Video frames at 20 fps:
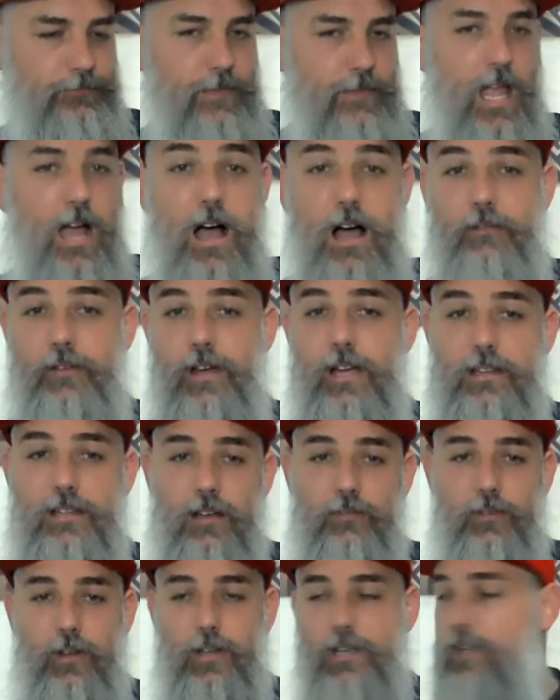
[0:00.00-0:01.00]
Yeah,
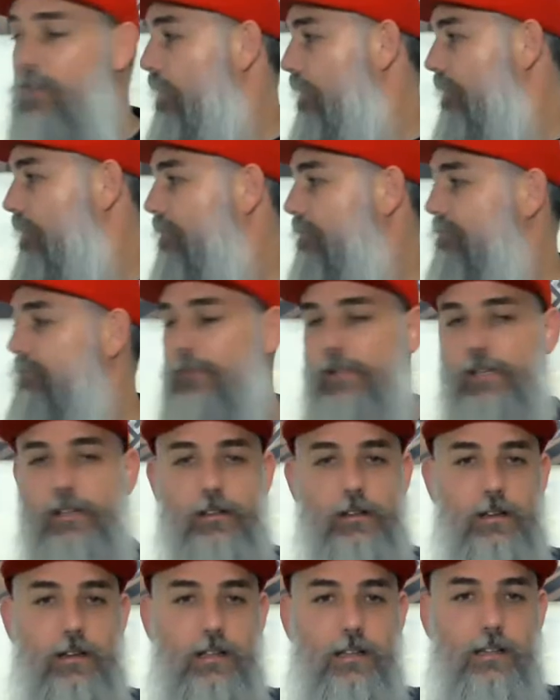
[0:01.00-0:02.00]
I've got a
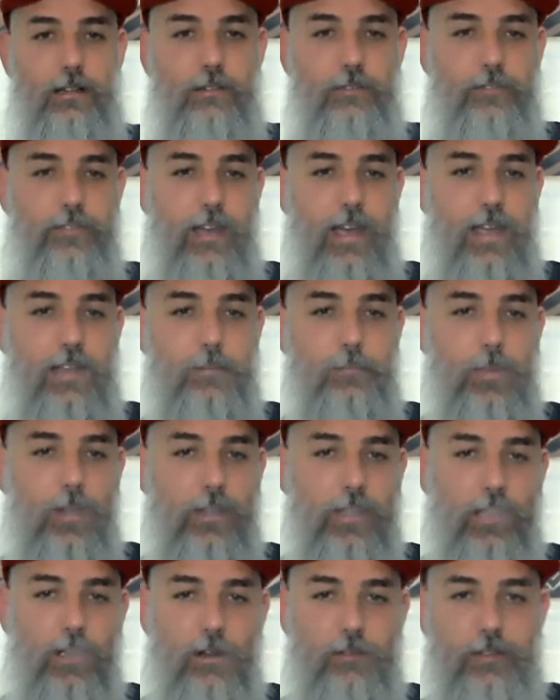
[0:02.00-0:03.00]
little fan
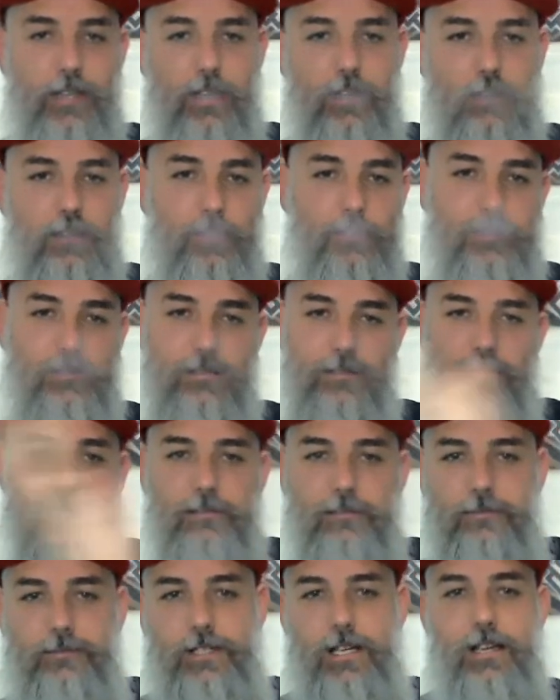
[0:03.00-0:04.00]
blowing over here because
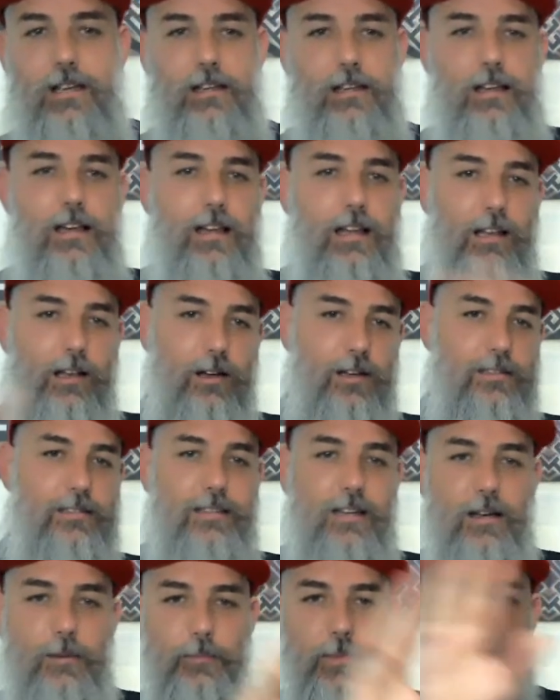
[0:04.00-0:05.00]
last
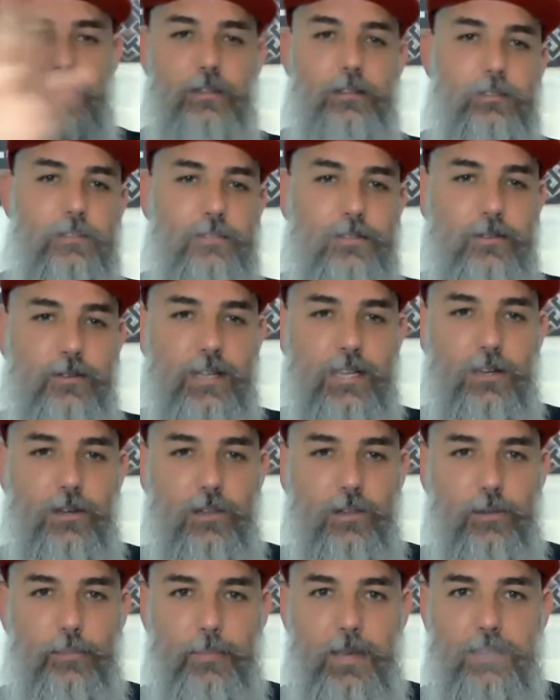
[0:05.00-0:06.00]
time the screen
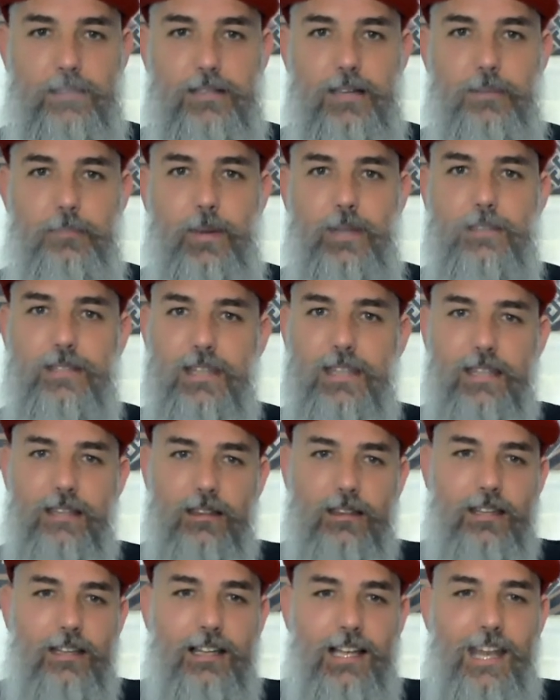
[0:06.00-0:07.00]
got all messed up. See,
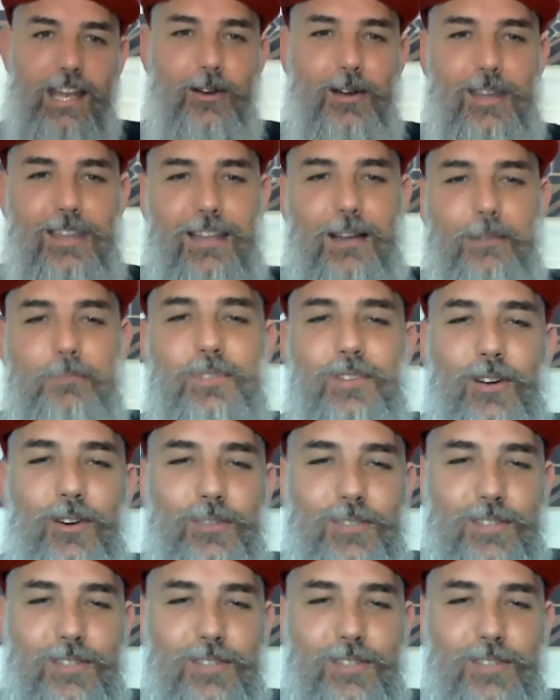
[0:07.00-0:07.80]
the clarity, I'm so